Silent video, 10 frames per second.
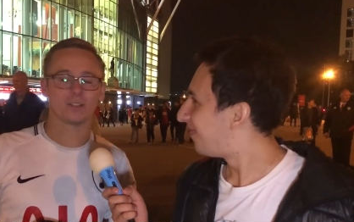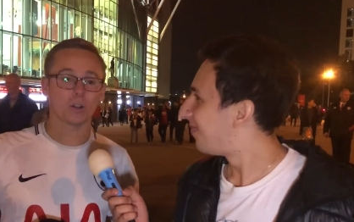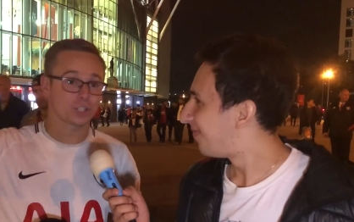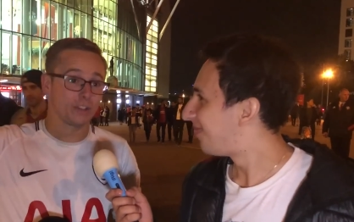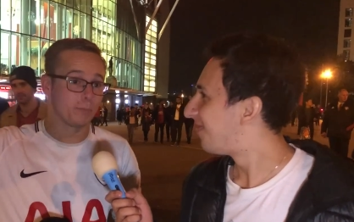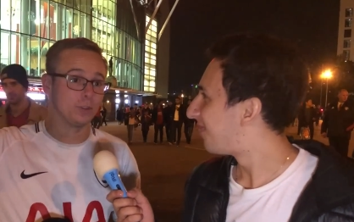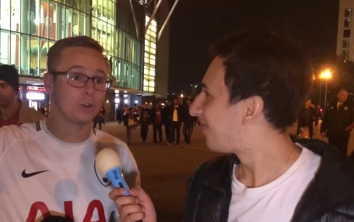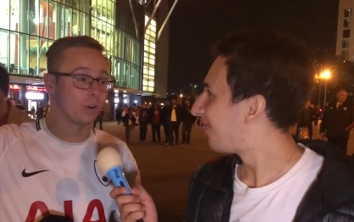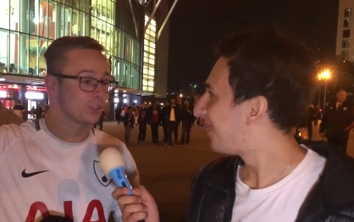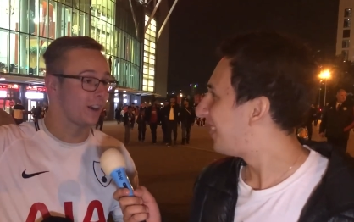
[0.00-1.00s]
Speaker 1: I'd give him a new
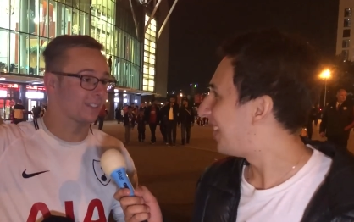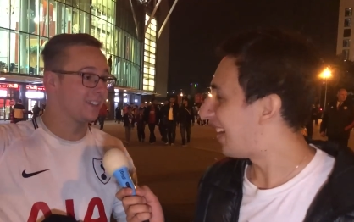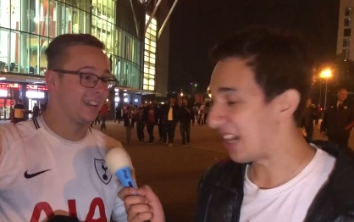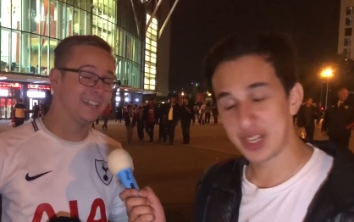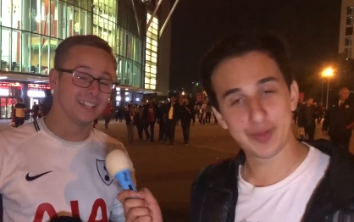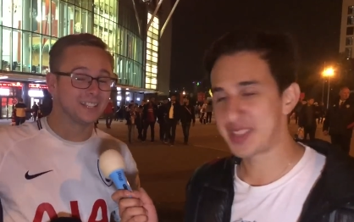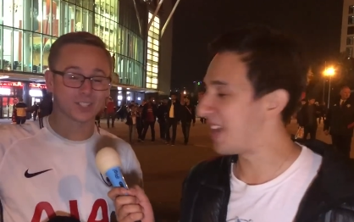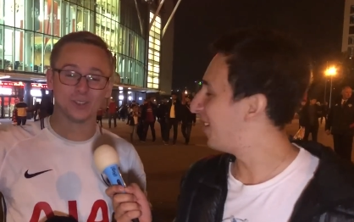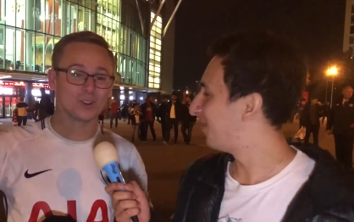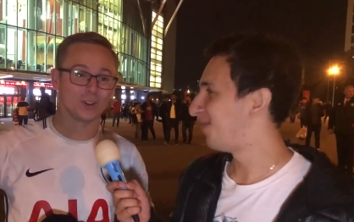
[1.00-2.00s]
contract. He needs a
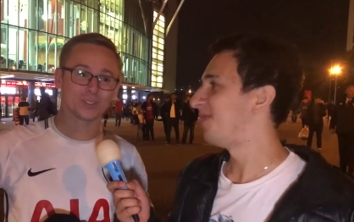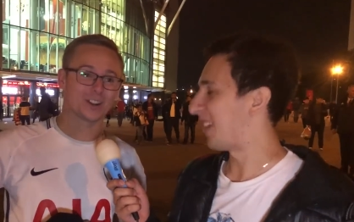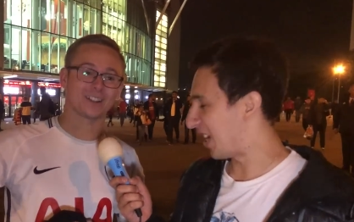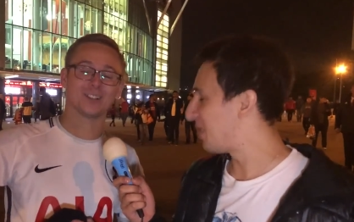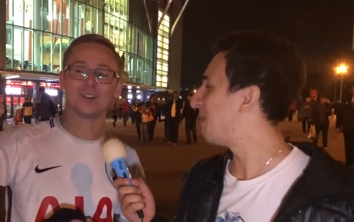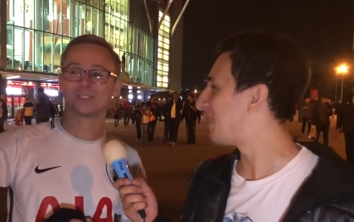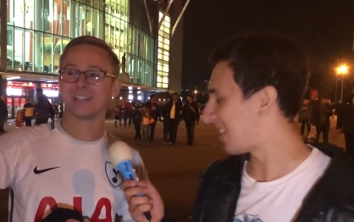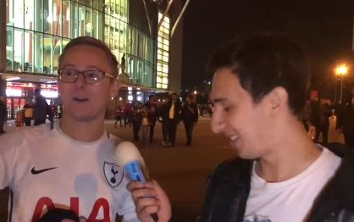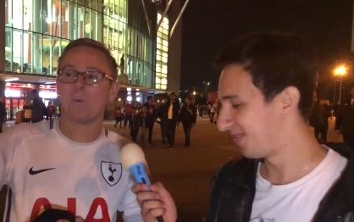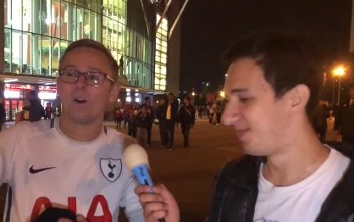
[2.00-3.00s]
new contract after
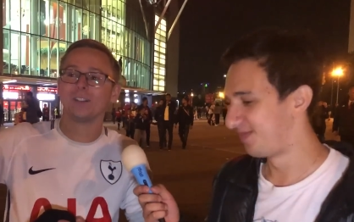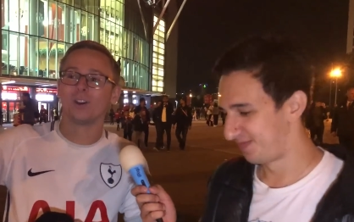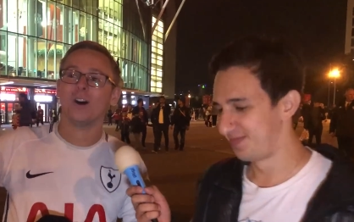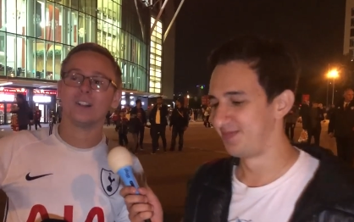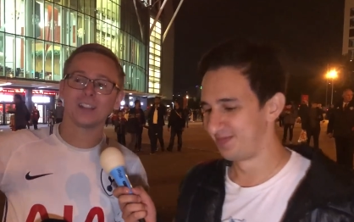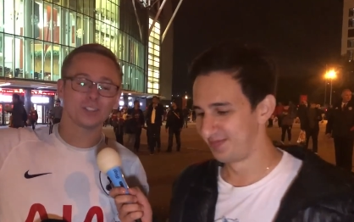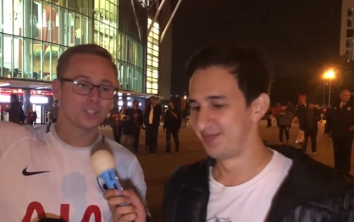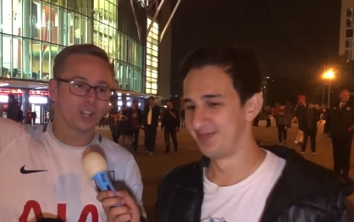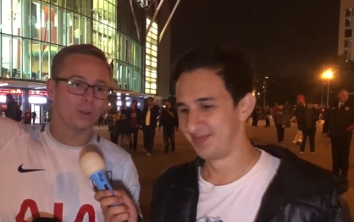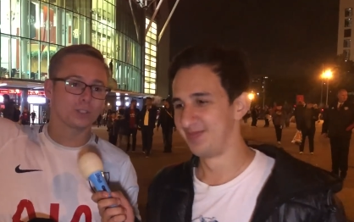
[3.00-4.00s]
that. Why not? That just
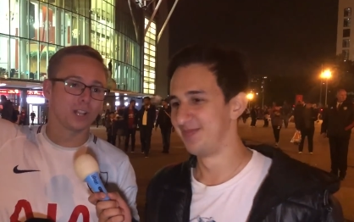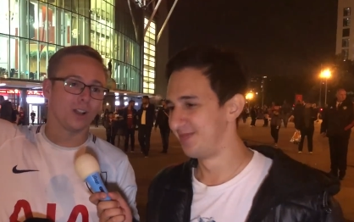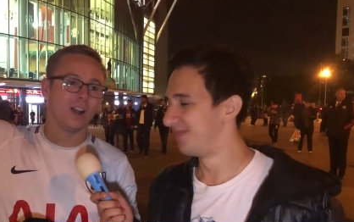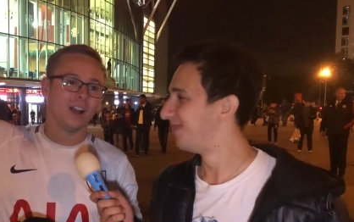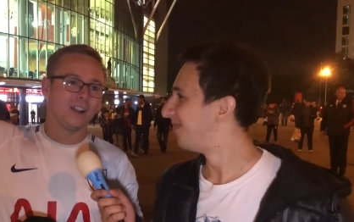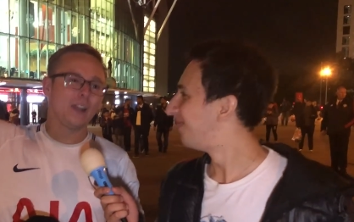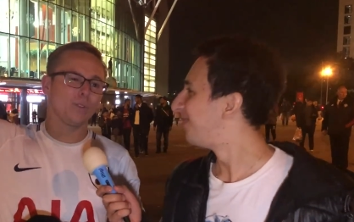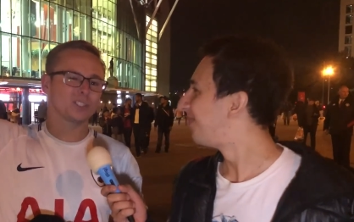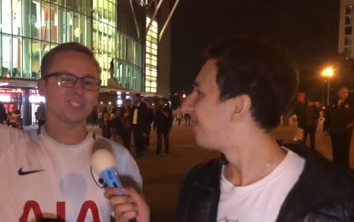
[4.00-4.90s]
shows. Look, everyone's